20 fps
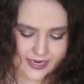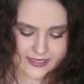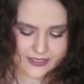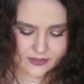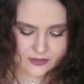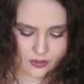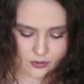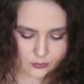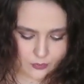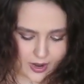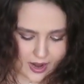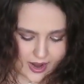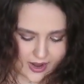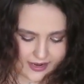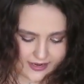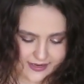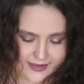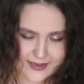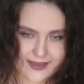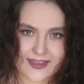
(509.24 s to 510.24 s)
I don't know
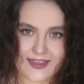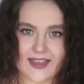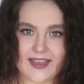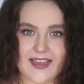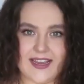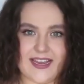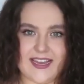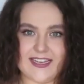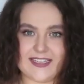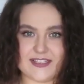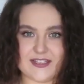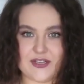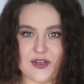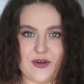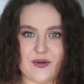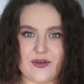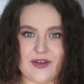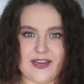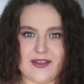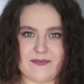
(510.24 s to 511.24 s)
why. It's
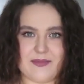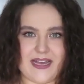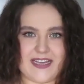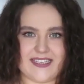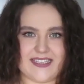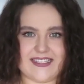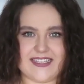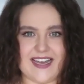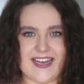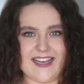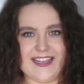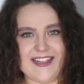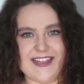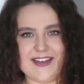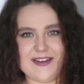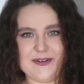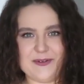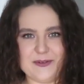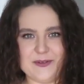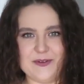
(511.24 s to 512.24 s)
totally my style,
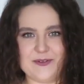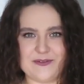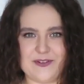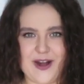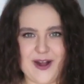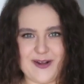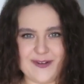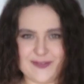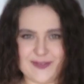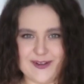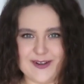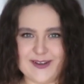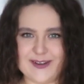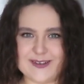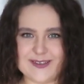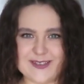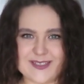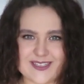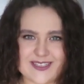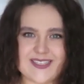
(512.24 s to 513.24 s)
like all the
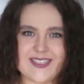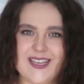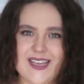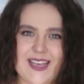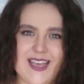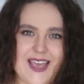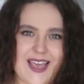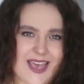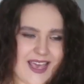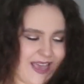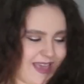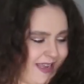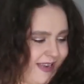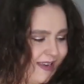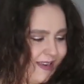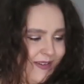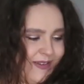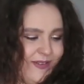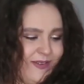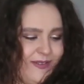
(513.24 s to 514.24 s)
ruffles
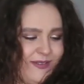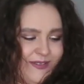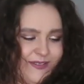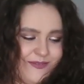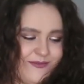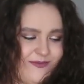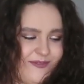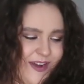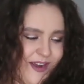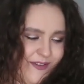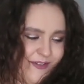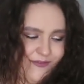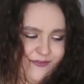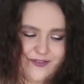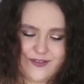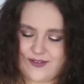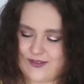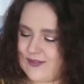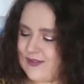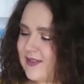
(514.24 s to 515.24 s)
and all the
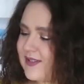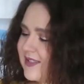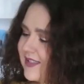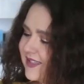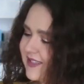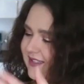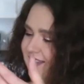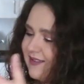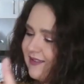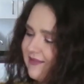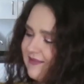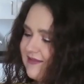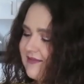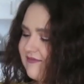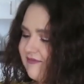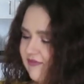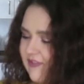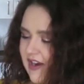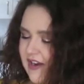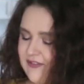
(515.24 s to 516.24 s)
ruffles and all
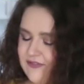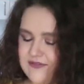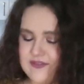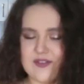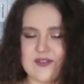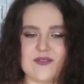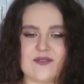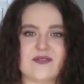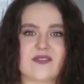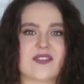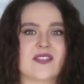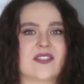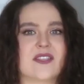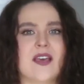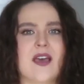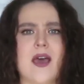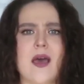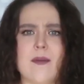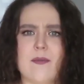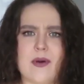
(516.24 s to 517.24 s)
the ruffles.
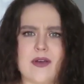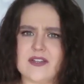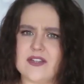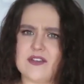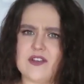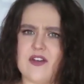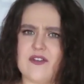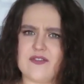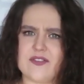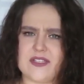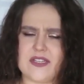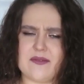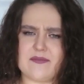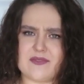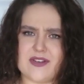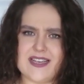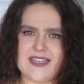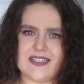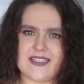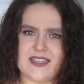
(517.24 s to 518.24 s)
But I don't know, for
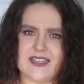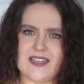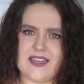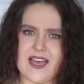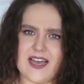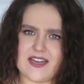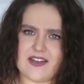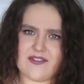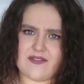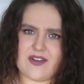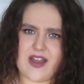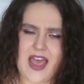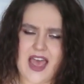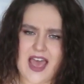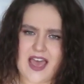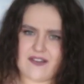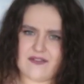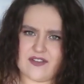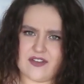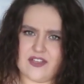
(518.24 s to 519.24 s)
some reason I don't
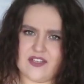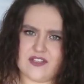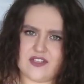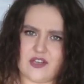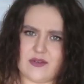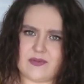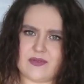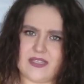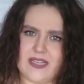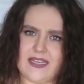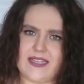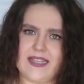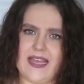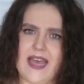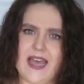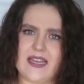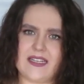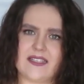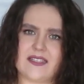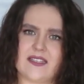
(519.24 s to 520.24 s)
have any tops like
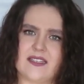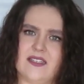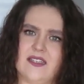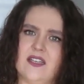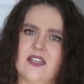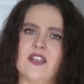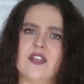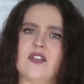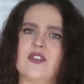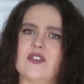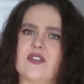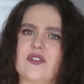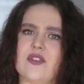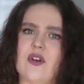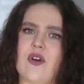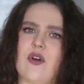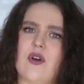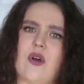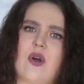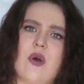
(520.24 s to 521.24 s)
that.
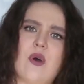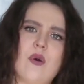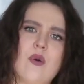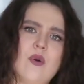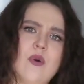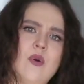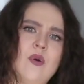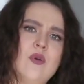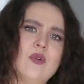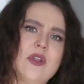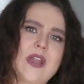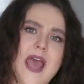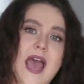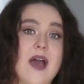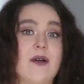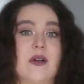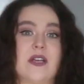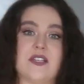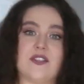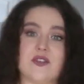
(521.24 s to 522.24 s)
So
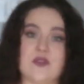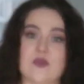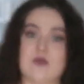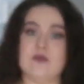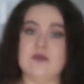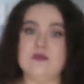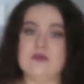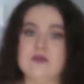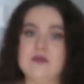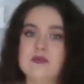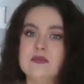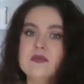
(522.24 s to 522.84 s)
now I do.